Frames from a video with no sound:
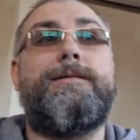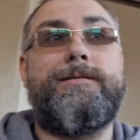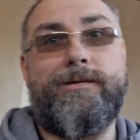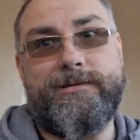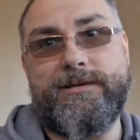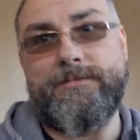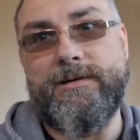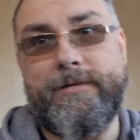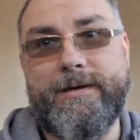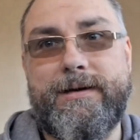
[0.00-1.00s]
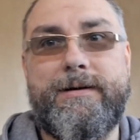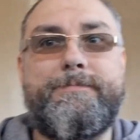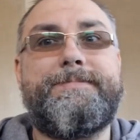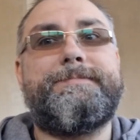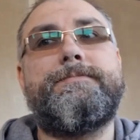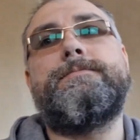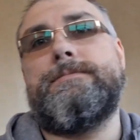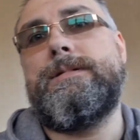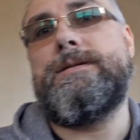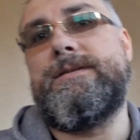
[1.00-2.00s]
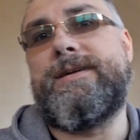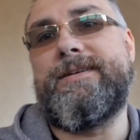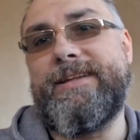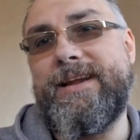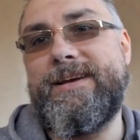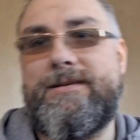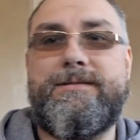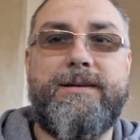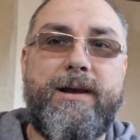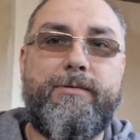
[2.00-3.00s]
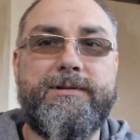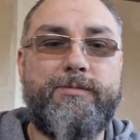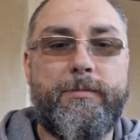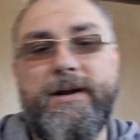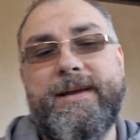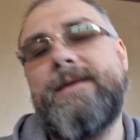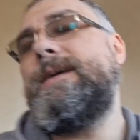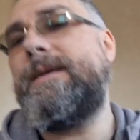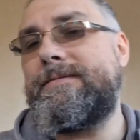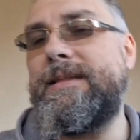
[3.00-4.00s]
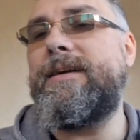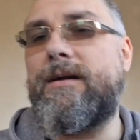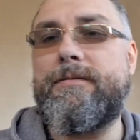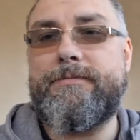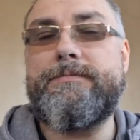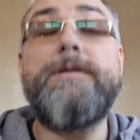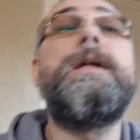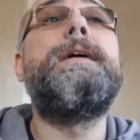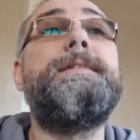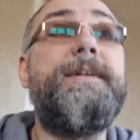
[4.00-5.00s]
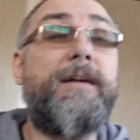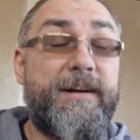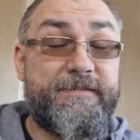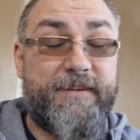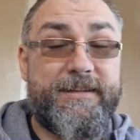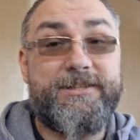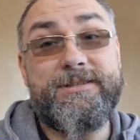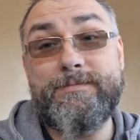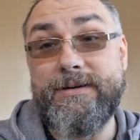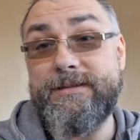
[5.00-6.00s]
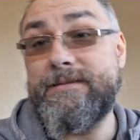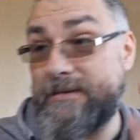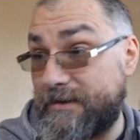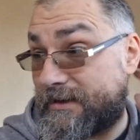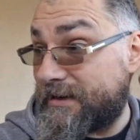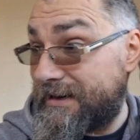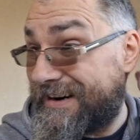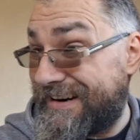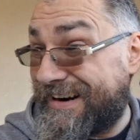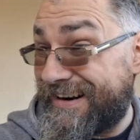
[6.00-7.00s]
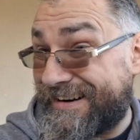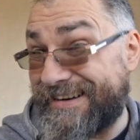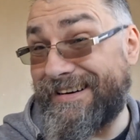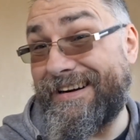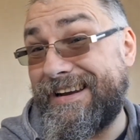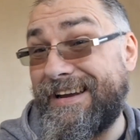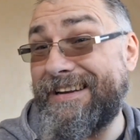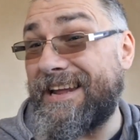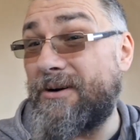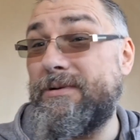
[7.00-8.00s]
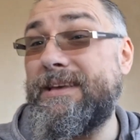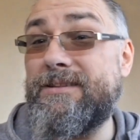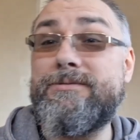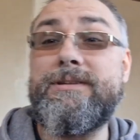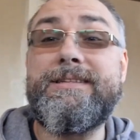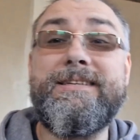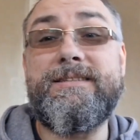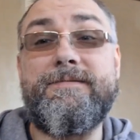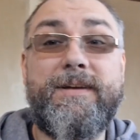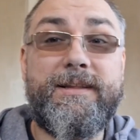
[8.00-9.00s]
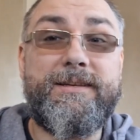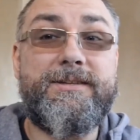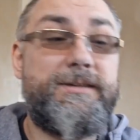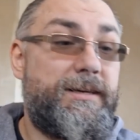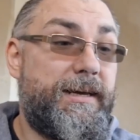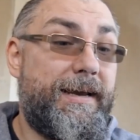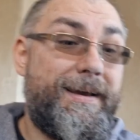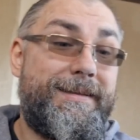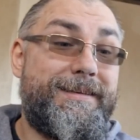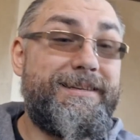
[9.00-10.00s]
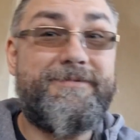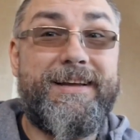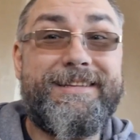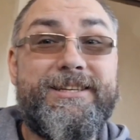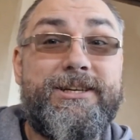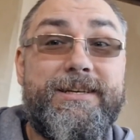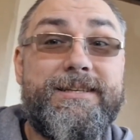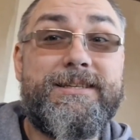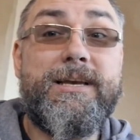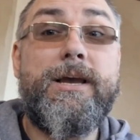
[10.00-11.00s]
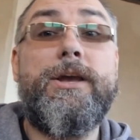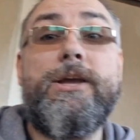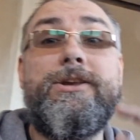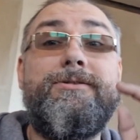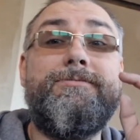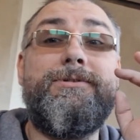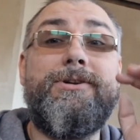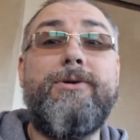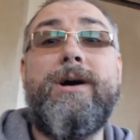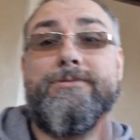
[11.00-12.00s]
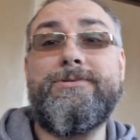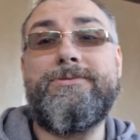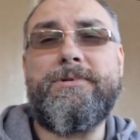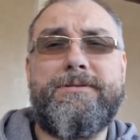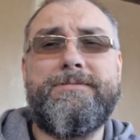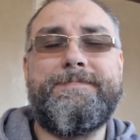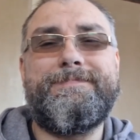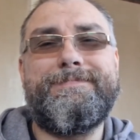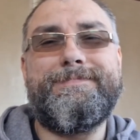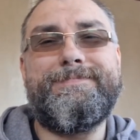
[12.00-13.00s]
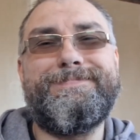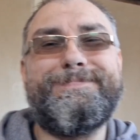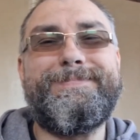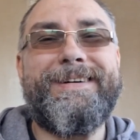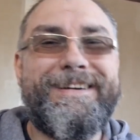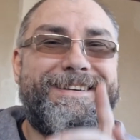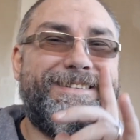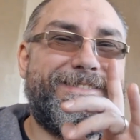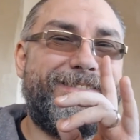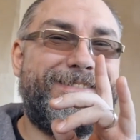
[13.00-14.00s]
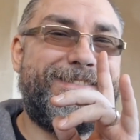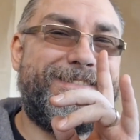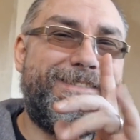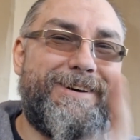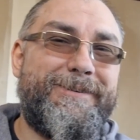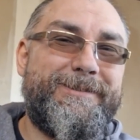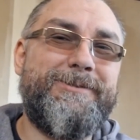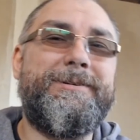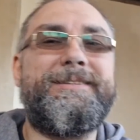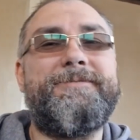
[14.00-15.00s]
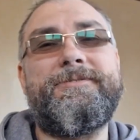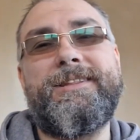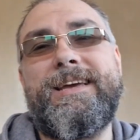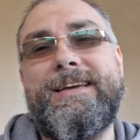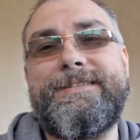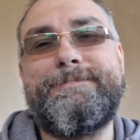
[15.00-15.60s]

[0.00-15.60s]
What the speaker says: Cost keeps going up. There are delays. The guy wants more money. There are advantages, but there are, and now we get to the disadvantage. Disadvantage is you know how to do it, but you don't do it every day.